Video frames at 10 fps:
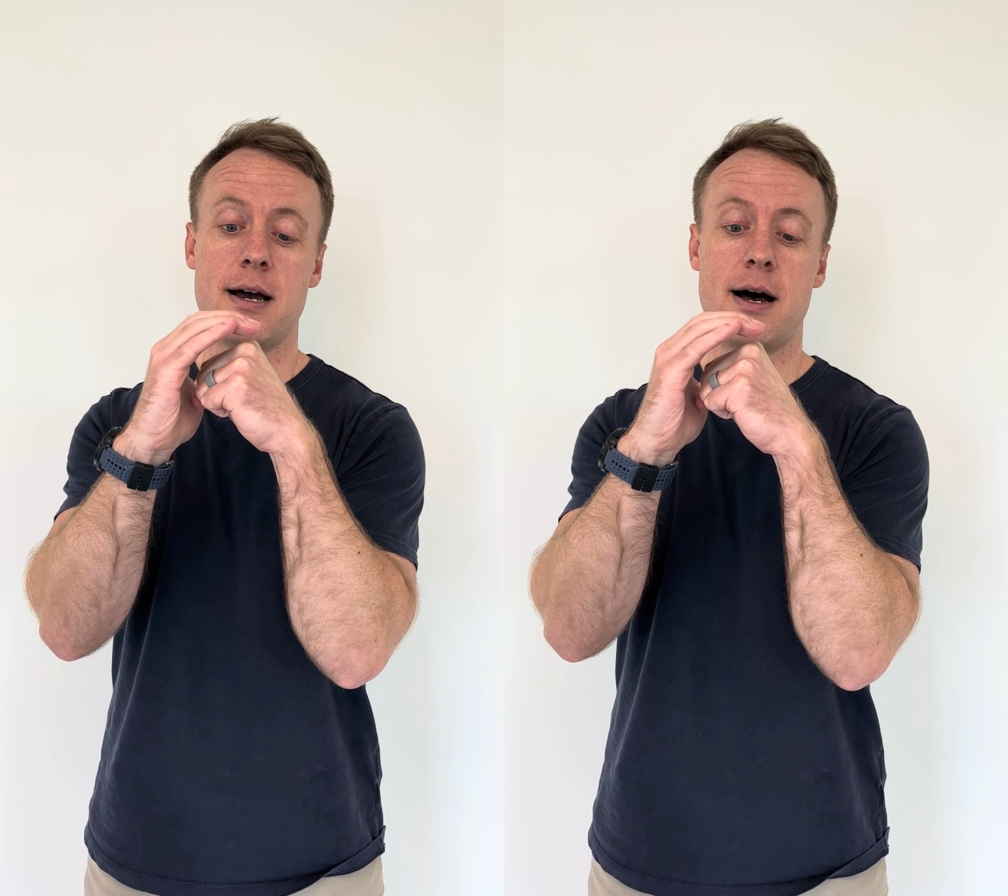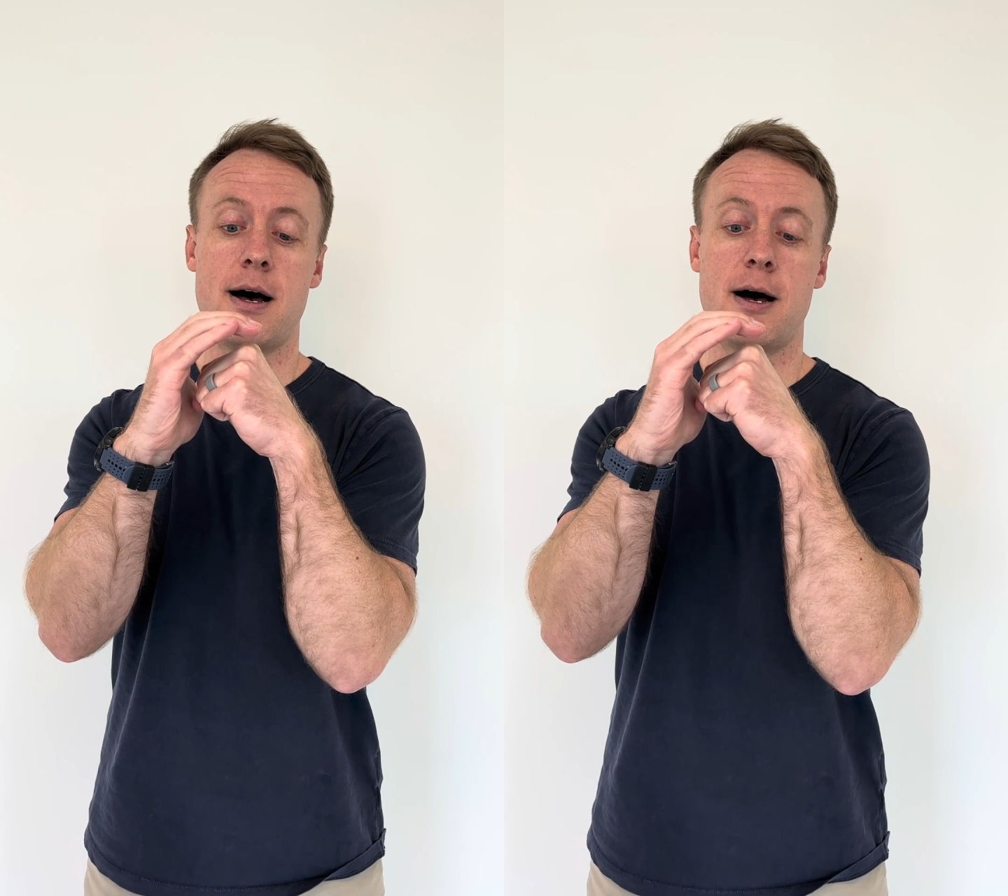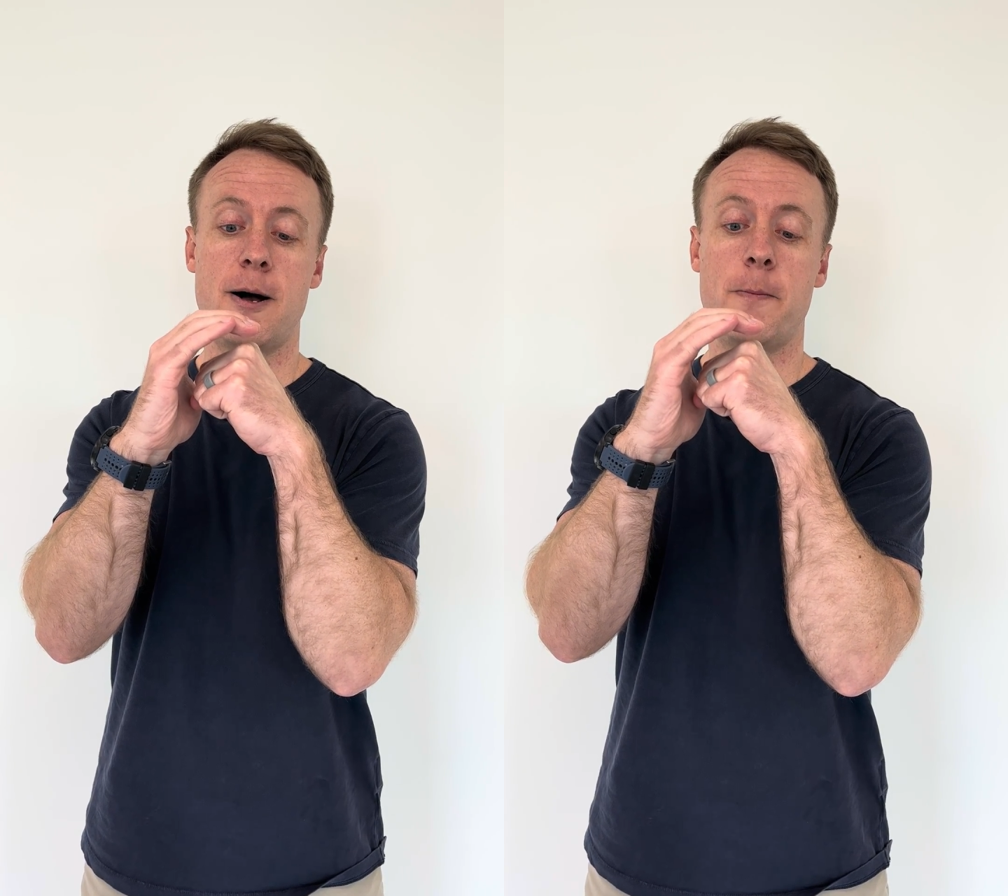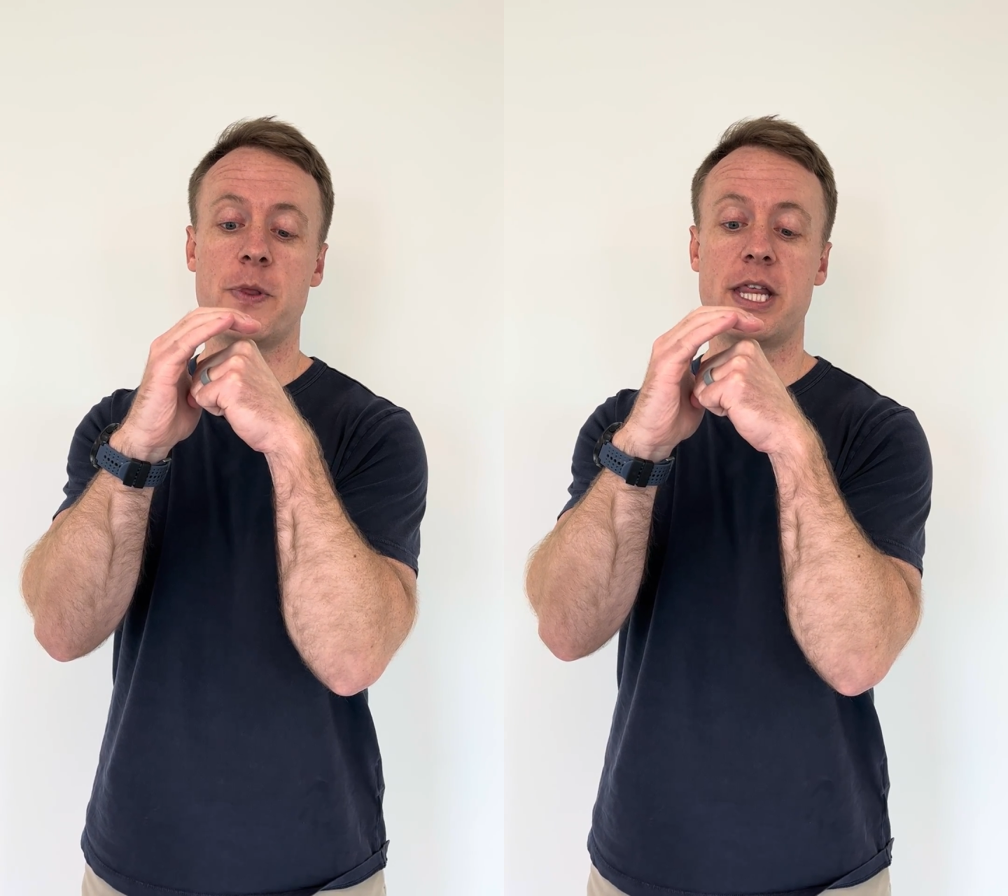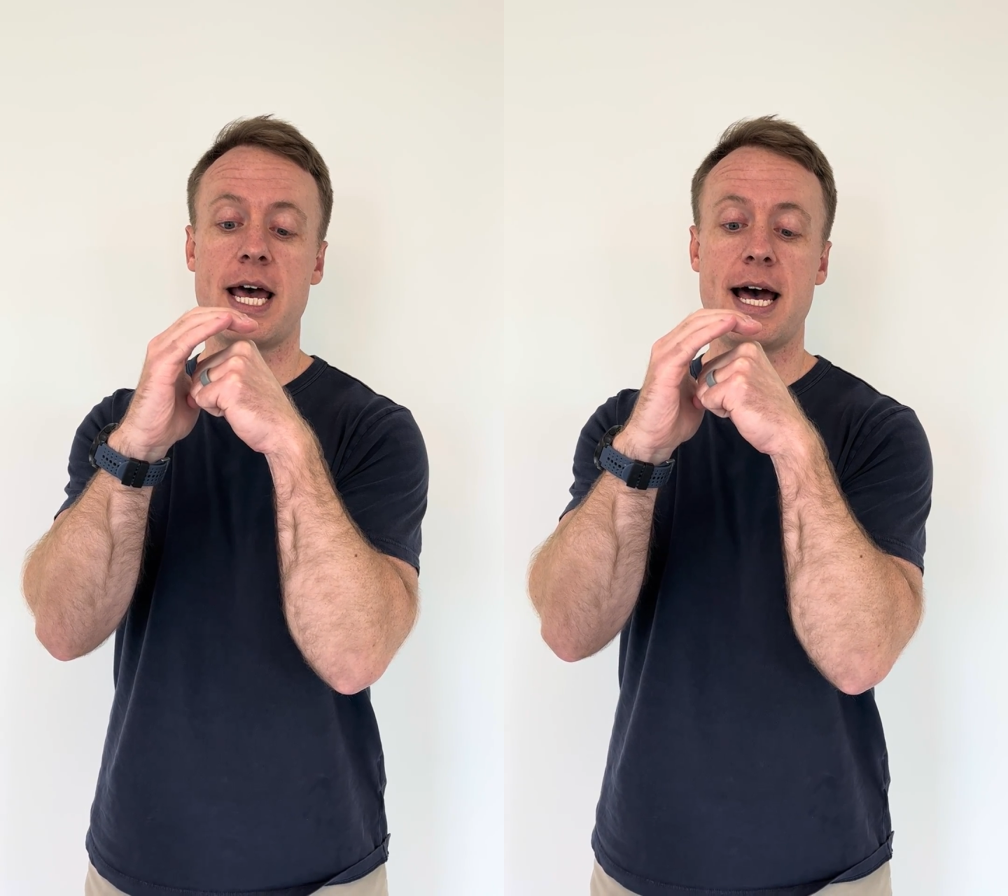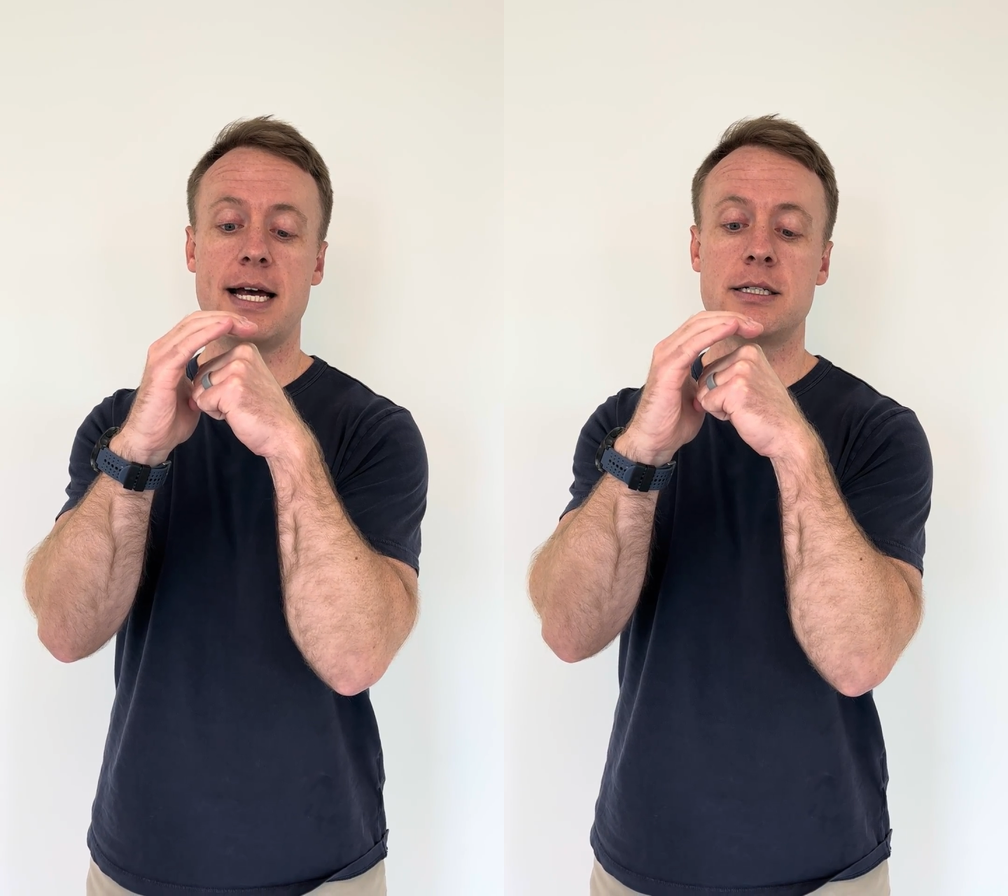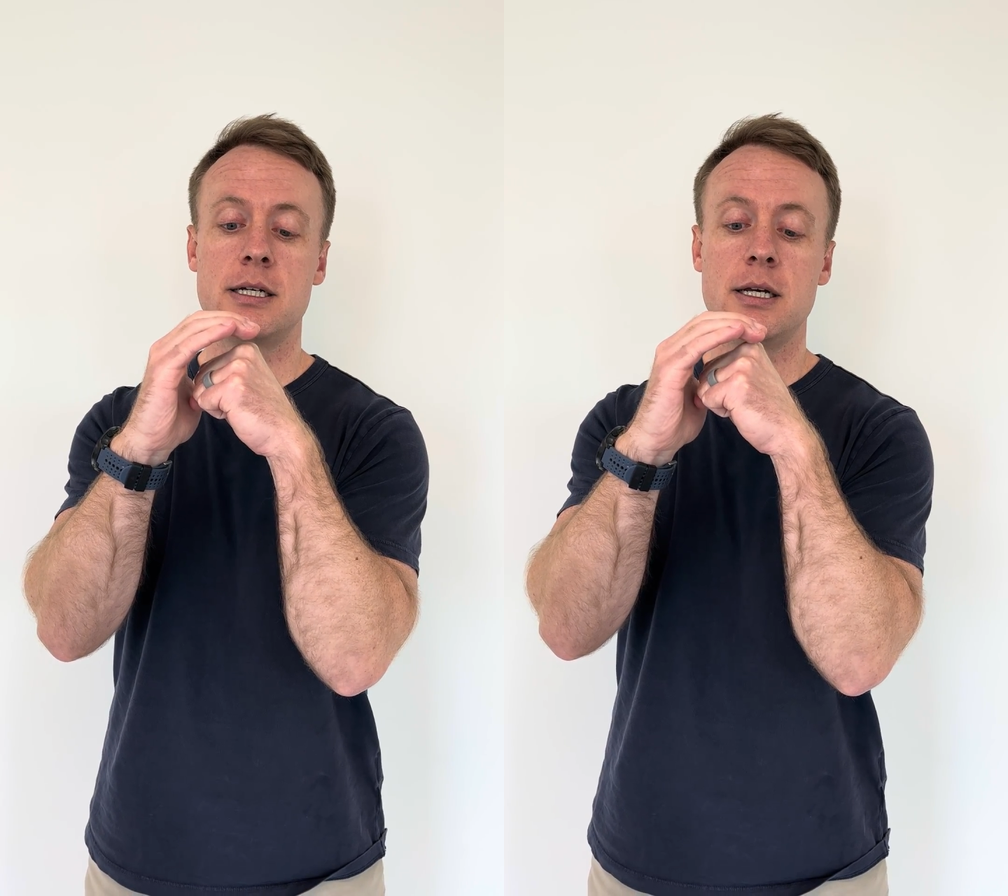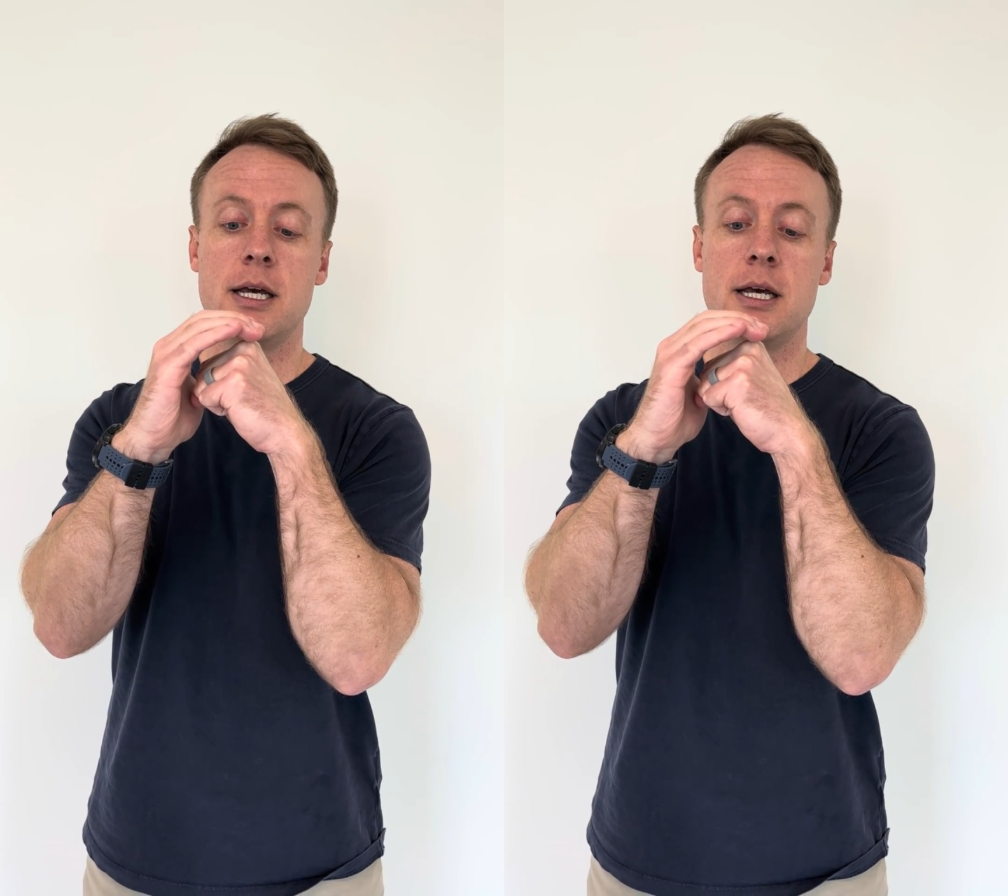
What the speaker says: that